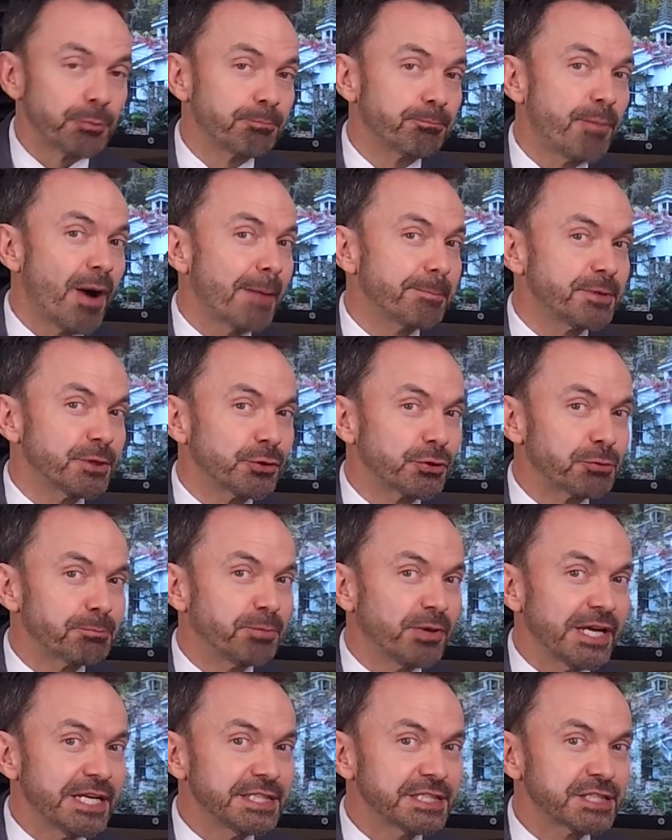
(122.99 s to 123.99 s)
popular
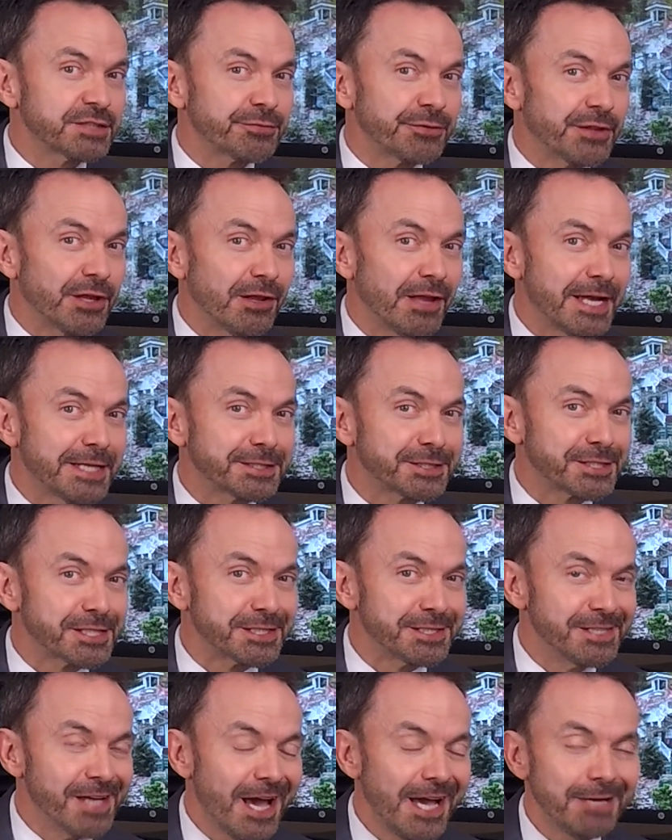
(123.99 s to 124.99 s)
place for the lights
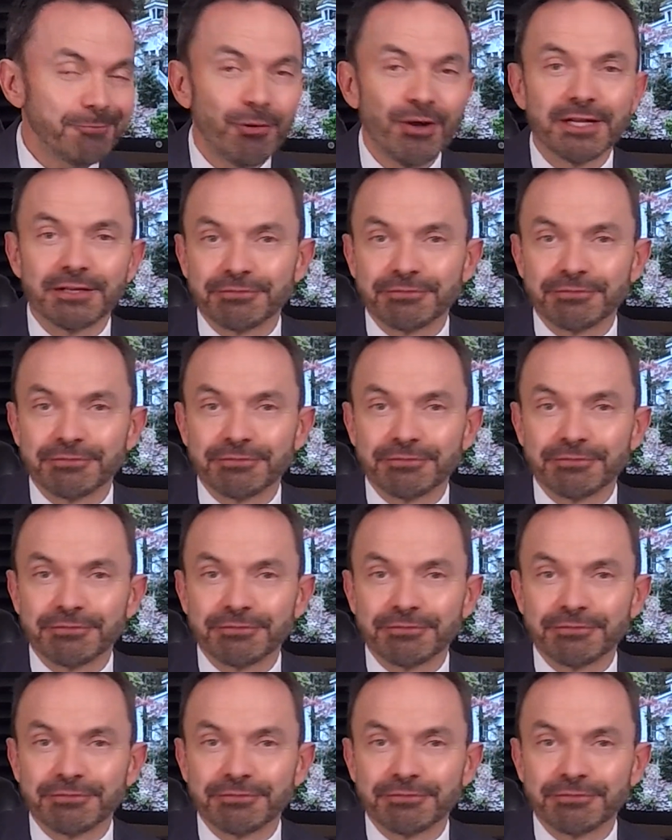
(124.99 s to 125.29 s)
at night, well,